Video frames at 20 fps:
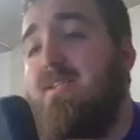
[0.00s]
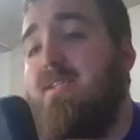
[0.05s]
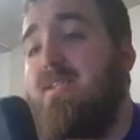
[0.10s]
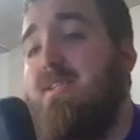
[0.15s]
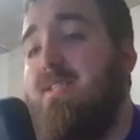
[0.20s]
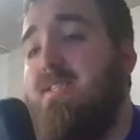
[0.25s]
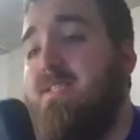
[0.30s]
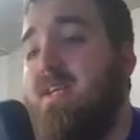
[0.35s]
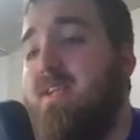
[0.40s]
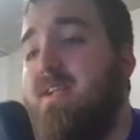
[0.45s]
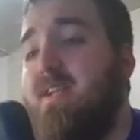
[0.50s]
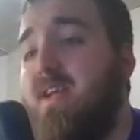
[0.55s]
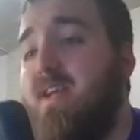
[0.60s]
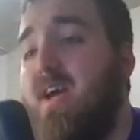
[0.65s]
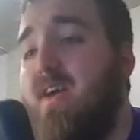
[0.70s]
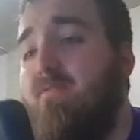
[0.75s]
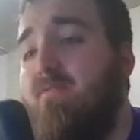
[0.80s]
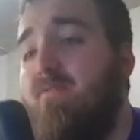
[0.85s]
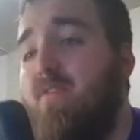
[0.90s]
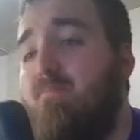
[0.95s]
Sunday
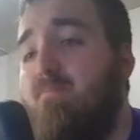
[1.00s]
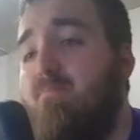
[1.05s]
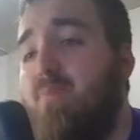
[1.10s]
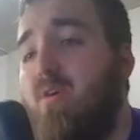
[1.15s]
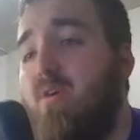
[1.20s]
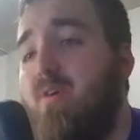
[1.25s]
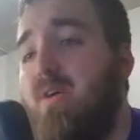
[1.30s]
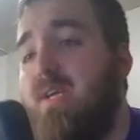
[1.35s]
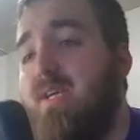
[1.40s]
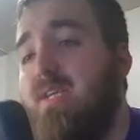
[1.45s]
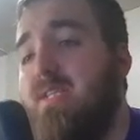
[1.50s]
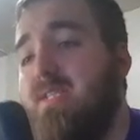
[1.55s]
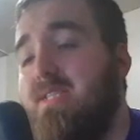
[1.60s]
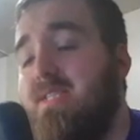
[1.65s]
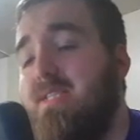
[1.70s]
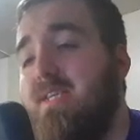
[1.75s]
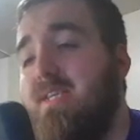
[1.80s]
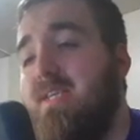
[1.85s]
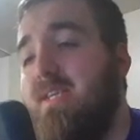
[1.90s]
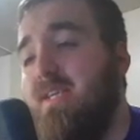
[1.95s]
night football against
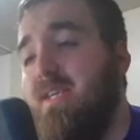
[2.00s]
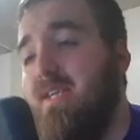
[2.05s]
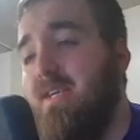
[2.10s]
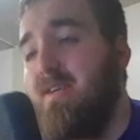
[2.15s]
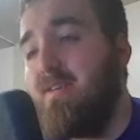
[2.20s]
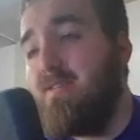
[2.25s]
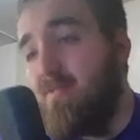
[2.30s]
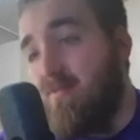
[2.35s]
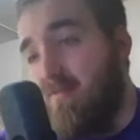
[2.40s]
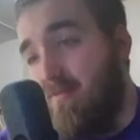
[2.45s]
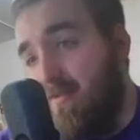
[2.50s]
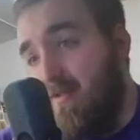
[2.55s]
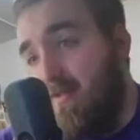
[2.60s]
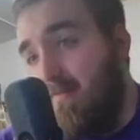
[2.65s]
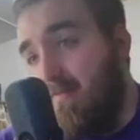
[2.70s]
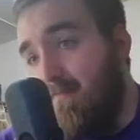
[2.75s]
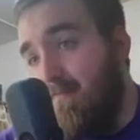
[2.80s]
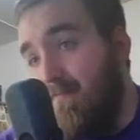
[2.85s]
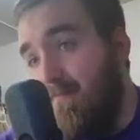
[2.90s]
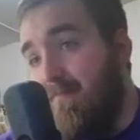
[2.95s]
the Eagles.
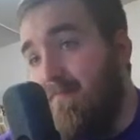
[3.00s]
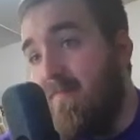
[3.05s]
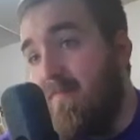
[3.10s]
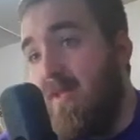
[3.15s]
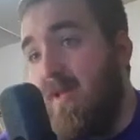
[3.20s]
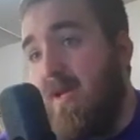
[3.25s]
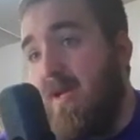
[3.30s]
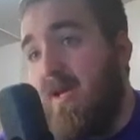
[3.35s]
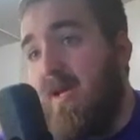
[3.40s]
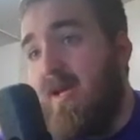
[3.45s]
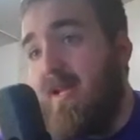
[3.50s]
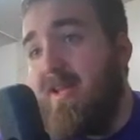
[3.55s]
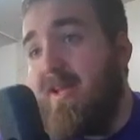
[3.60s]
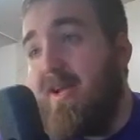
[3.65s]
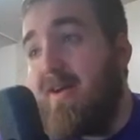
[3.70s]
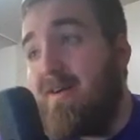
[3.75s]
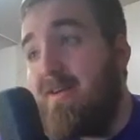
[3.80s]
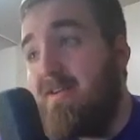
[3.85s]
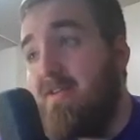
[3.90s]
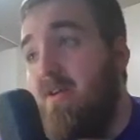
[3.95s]

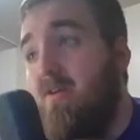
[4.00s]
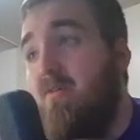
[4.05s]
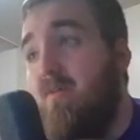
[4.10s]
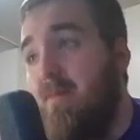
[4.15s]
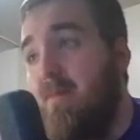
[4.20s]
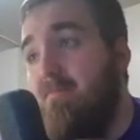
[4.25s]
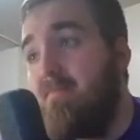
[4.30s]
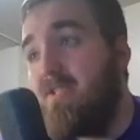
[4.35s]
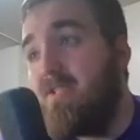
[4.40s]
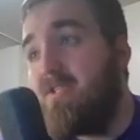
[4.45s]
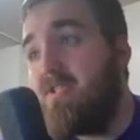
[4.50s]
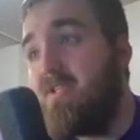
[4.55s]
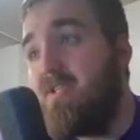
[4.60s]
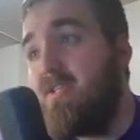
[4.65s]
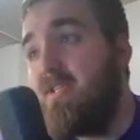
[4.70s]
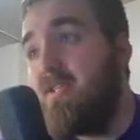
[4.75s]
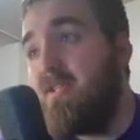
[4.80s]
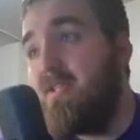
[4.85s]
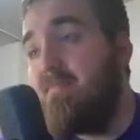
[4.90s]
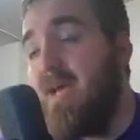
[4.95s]
Now, I know I mentioned
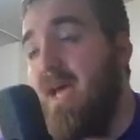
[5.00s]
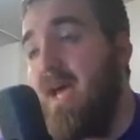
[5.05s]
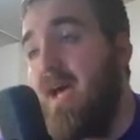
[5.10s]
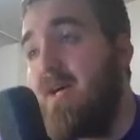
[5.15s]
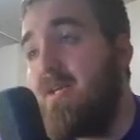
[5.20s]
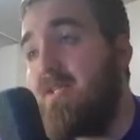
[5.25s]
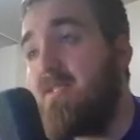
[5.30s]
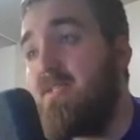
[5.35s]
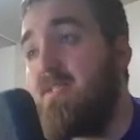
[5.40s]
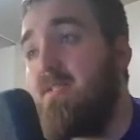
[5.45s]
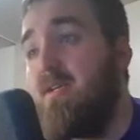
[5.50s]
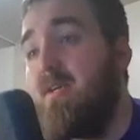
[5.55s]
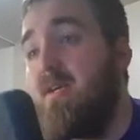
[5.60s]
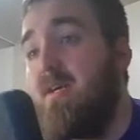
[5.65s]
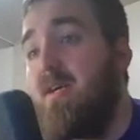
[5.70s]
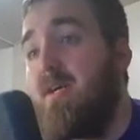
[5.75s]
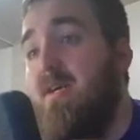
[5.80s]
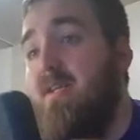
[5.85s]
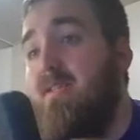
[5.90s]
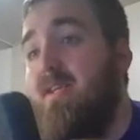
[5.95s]
in the past
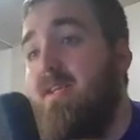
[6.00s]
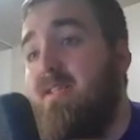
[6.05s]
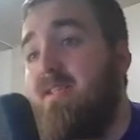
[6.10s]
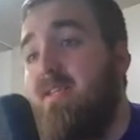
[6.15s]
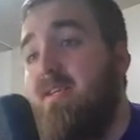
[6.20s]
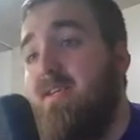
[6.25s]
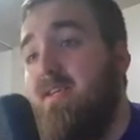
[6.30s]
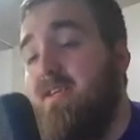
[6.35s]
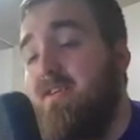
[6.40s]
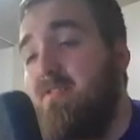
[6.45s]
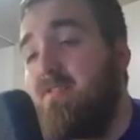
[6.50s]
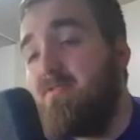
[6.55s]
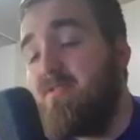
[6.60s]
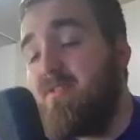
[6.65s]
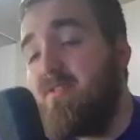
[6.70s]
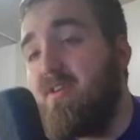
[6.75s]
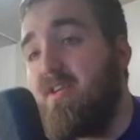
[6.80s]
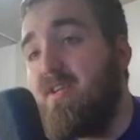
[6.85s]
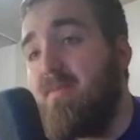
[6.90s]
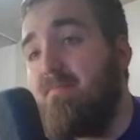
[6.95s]
that the Eagles
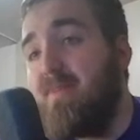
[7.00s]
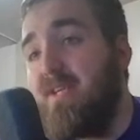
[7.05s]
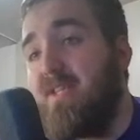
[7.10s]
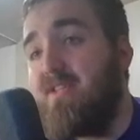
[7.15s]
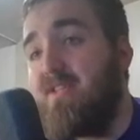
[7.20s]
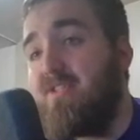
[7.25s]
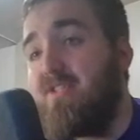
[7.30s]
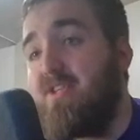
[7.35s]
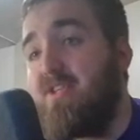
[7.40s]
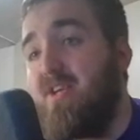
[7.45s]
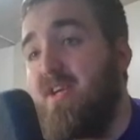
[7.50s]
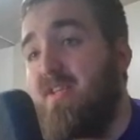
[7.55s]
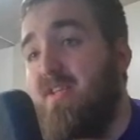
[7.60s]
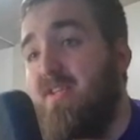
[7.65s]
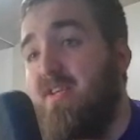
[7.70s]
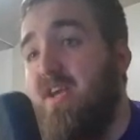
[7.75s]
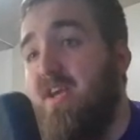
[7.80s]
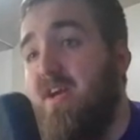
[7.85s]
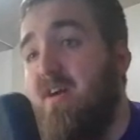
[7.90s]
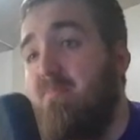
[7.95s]
are going to beat the shit out of
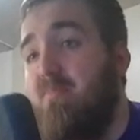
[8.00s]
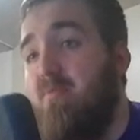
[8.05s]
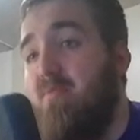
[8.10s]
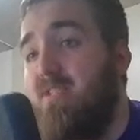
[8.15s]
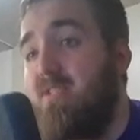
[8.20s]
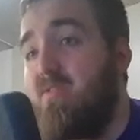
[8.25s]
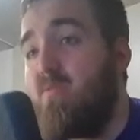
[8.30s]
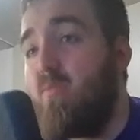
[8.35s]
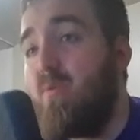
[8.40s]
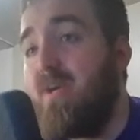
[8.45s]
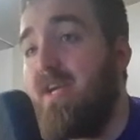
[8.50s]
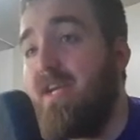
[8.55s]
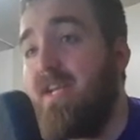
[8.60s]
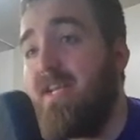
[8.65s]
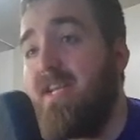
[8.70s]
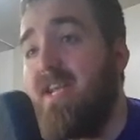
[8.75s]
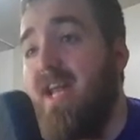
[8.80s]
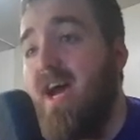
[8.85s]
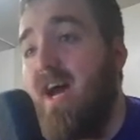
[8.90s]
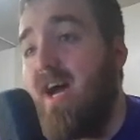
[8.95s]
the Cowboys in week
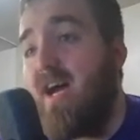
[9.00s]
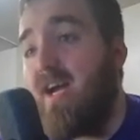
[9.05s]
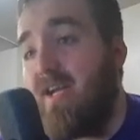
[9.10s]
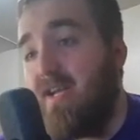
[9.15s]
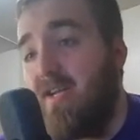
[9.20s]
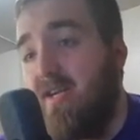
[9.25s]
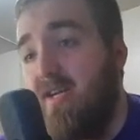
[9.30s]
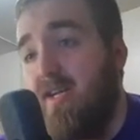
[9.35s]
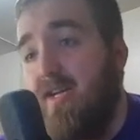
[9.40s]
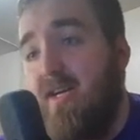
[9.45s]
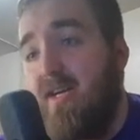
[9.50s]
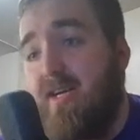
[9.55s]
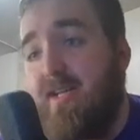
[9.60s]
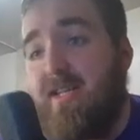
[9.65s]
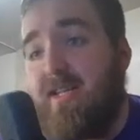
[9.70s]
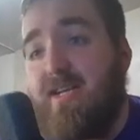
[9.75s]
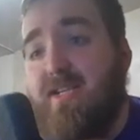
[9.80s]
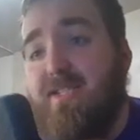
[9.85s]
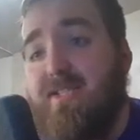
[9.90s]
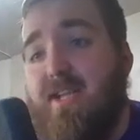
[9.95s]
9.
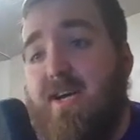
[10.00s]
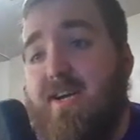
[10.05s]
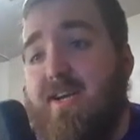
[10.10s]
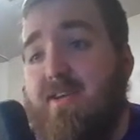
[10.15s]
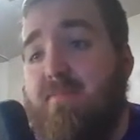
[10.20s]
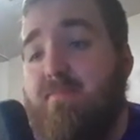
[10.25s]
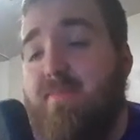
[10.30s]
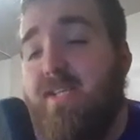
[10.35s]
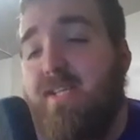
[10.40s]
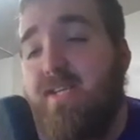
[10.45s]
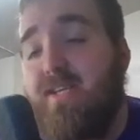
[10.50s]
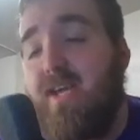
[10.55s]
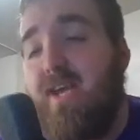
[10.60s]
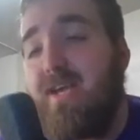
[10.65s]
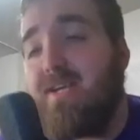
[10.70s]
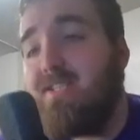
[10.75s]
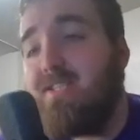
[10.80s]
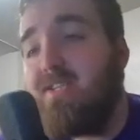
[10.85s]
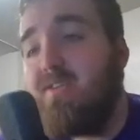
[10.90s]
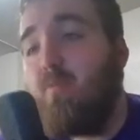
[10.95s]
That is not going to be the
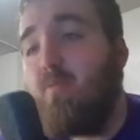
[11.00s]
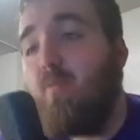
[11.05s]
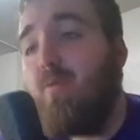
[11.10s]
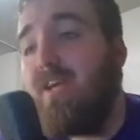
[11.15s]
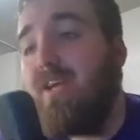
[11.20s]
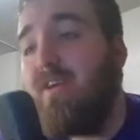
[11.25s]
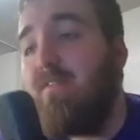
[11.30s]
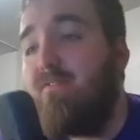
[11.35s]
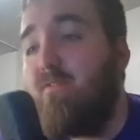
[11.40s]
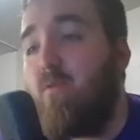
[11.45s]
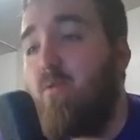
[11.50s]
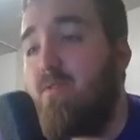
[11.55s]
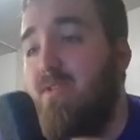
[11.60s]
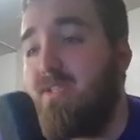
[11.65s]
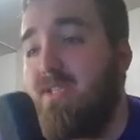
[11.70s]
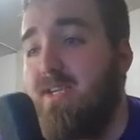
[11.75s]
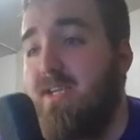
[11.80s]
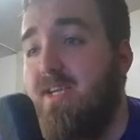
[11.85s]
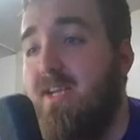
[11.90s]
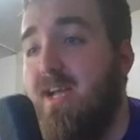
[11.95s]
case in week
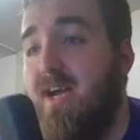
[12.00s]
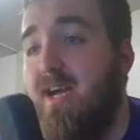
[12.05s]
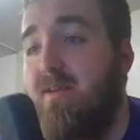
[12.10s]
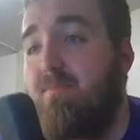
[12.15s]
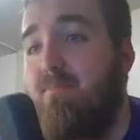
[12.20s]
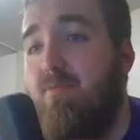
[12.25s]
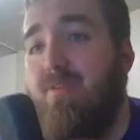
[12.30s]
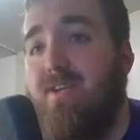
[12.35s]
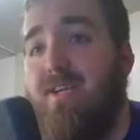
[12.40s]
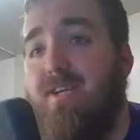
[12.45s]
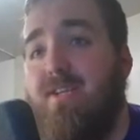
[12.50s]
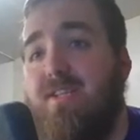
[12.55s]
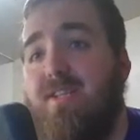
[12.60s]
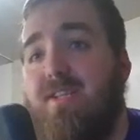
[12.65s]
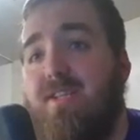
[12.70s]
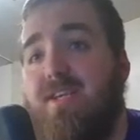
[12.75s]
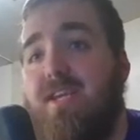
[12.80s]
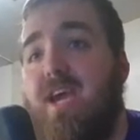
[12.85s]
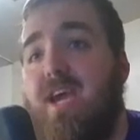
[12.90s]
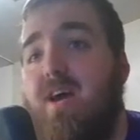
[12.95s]
14. I am predicting
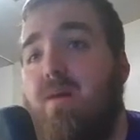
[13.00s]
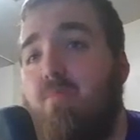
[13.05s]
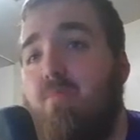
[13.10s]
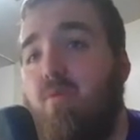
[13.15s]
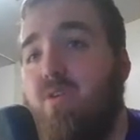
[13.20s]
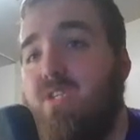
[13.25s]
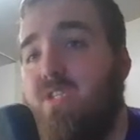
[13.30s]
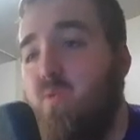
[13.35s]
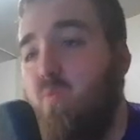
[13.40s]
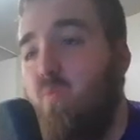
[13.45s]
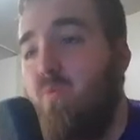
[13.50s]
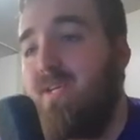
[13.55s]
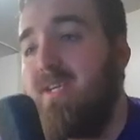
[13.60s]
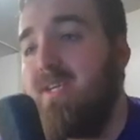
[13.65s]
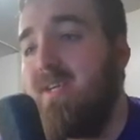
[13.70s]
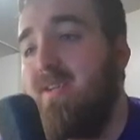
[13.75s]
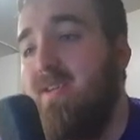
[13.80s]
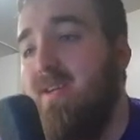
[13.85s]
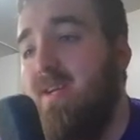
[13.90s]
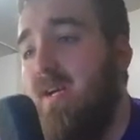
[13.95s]
the Cowboys
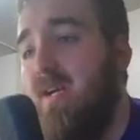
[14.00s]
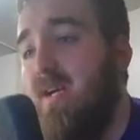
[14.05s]
win.